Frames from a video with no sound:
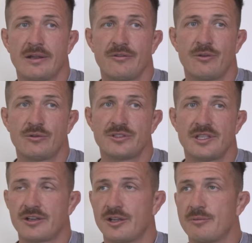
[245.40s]

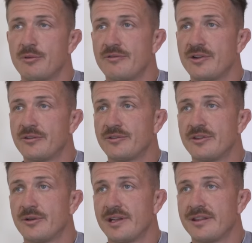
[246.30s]
Fortunately, I couldn't move enough to
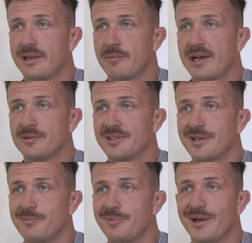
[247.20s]
do anything about
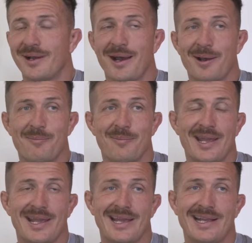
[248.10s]
it. But
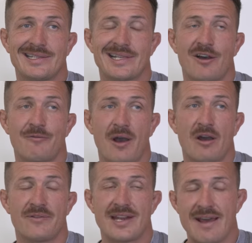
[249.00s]
it's
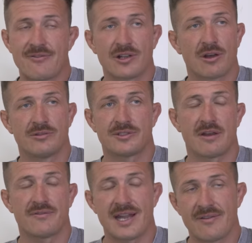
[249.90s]
I've never
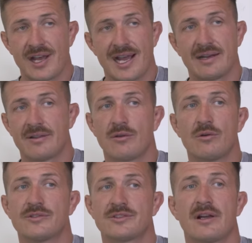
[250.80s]
had
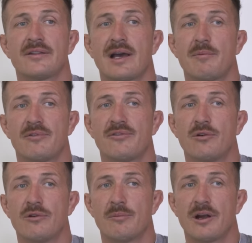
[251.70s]
thoughts like that
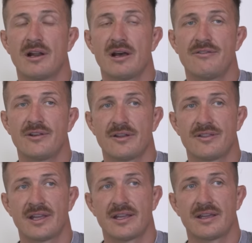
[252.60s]
before in my life, and I
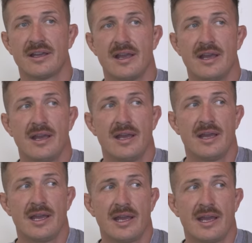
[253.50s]
think
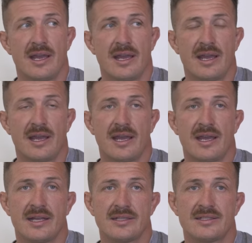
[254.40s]

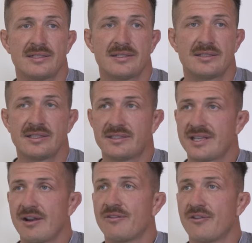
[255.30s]
it's
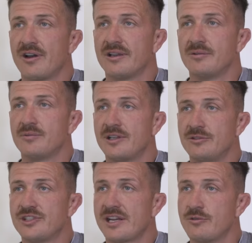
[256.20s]
terrifying when
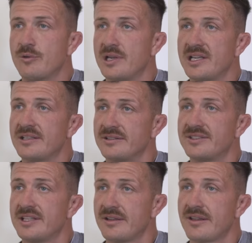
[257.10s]
you genuinely
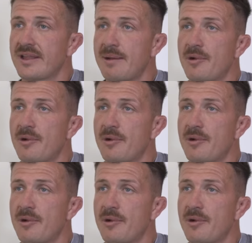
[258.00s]
consider that that